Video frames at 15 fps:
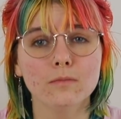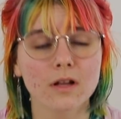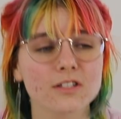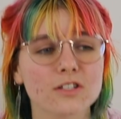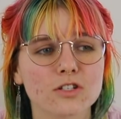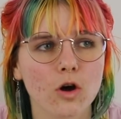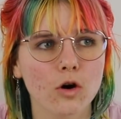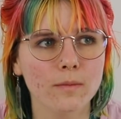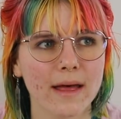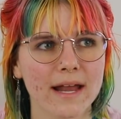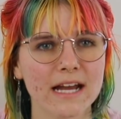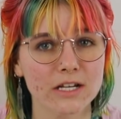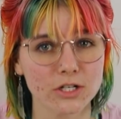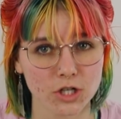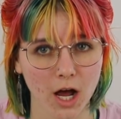So
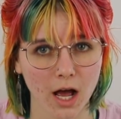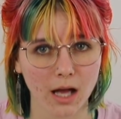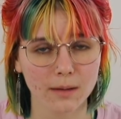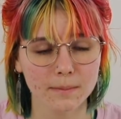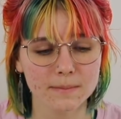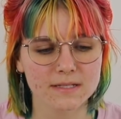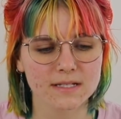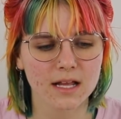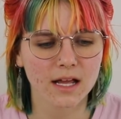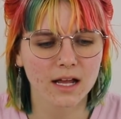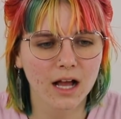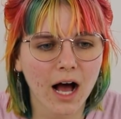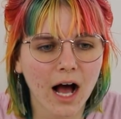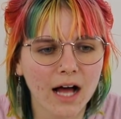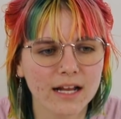many jobs
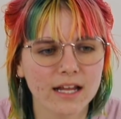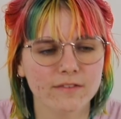can't